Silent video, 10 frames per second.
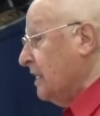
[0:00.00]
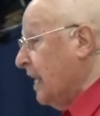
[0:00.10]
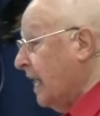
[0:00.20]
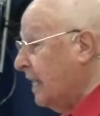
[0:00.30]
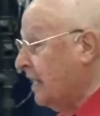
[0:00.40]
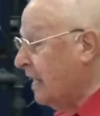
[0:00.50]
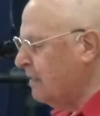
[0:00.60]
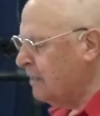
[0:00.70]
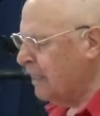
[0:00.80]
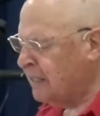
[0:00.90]
He had,
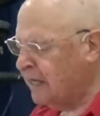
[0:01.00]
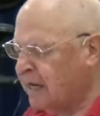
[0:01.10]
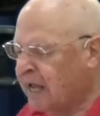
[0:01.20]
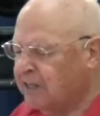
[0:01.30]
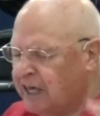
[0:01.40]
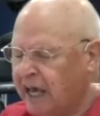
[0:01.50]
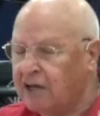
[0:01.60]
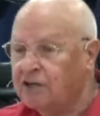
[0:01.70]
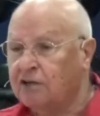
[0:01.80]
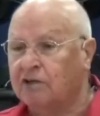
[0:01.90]
uh, then the
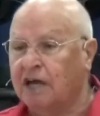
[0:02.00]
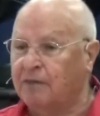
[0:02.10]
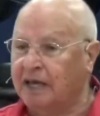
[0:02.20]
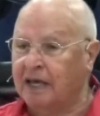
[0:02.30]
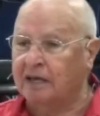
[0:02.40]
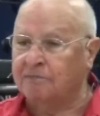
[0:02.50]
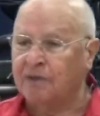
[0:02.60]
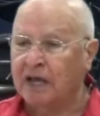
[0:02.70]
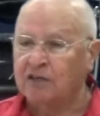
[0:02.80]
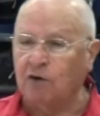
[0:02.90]
angel came
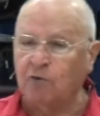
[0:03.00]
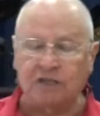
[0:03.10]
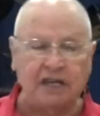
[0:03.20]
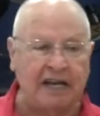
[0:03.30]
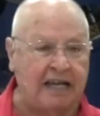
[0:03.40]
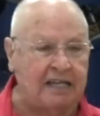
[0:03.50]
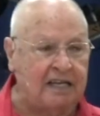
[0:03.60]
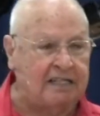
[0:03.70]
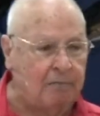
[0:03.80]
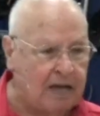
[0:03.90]
again. There was
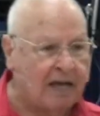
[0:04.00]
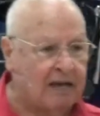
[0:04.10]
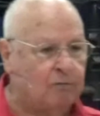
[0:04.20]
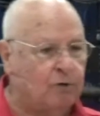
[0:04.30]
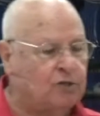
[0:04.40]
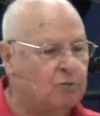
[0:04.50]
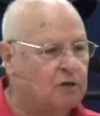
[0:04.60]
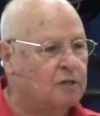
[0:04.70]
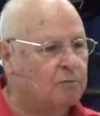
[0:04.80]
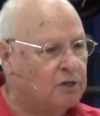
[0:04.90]
another, the man, which
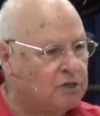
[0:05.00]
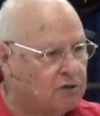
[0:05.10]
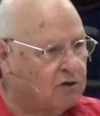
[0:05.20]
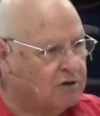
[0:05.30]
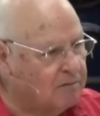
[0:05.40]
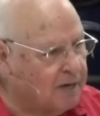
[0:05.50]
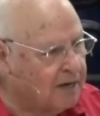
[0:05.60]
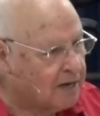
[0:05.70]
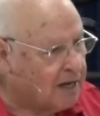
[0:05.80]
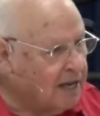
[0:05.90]
was the betrothed of
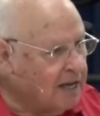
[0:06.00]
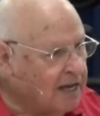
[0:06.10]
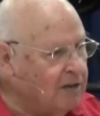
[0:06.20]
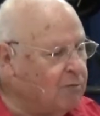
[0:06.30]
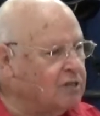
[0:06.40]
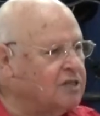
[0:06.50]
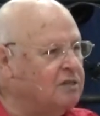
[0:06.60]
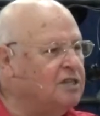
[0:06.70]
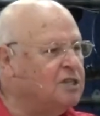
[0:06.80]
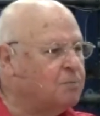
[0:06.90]
Mary. He was
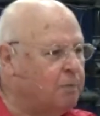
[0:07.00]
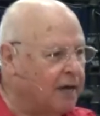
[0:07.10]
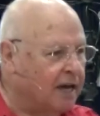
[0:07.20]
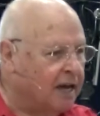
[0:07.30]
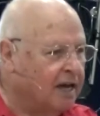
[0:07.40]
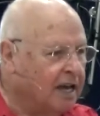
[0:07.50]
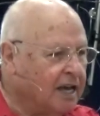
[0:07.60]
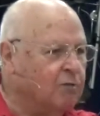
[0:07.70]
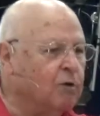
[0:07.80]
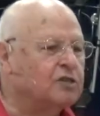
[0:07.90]
in despair.
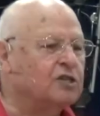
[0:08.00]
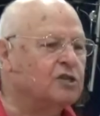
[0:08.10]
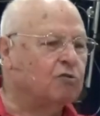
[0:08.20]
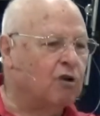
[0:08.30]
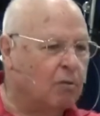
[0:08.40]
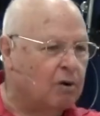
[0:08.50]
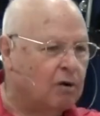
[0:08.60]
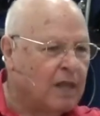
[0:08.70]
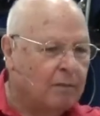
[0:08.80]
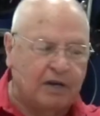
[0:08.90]
He was in
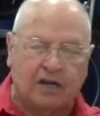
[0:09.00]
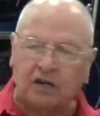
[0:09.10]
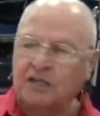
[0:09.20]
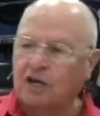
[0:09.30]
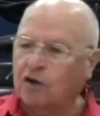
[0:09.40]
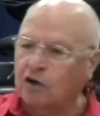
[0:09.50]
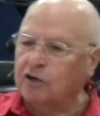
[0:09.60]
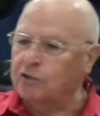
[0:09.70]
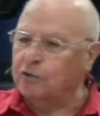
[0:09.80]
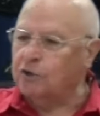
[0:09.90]
trouble because,
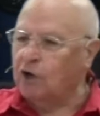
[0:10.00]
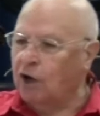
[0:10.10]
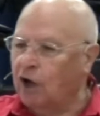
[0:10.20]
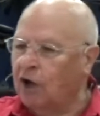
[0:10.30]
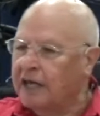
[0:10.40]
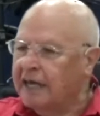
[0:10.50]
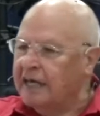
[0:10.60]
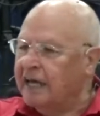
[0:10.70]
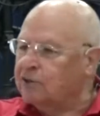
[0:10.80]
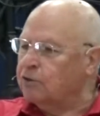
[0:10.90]
according to the law,
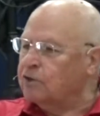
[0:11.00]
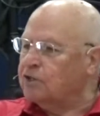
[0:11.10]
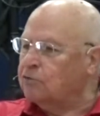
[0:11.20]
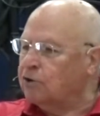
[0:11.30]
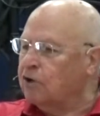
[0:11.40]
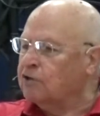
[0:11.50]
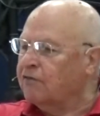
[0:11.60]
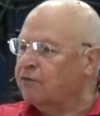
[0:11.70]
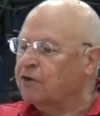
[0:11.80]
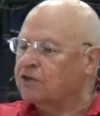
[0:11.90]
he had to throw
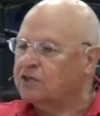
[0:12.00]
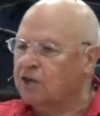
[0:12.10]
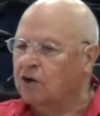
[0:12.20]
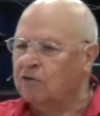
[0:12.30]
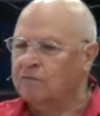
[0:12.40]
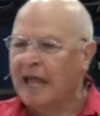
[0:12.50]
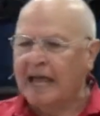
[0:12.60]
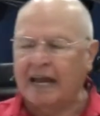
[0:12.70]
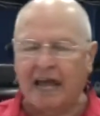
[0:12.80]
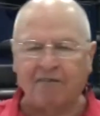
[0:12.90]
the first stone
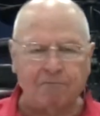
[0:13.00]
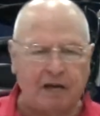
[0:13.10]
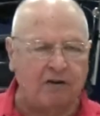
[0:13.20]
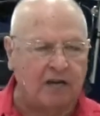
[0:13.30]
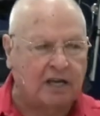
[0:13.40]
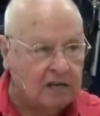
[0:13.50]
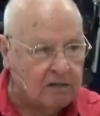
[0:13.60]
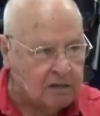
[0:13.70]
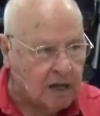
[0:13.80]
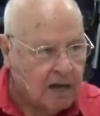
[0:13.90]
and have Mary
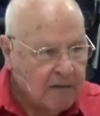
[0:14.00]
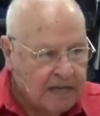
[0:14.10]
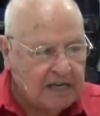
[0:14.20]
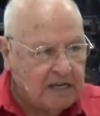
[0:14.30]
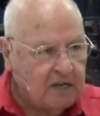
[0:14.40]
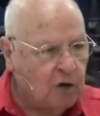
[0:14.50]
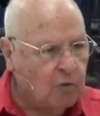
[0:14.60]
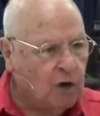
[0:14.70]
killed. He didn't know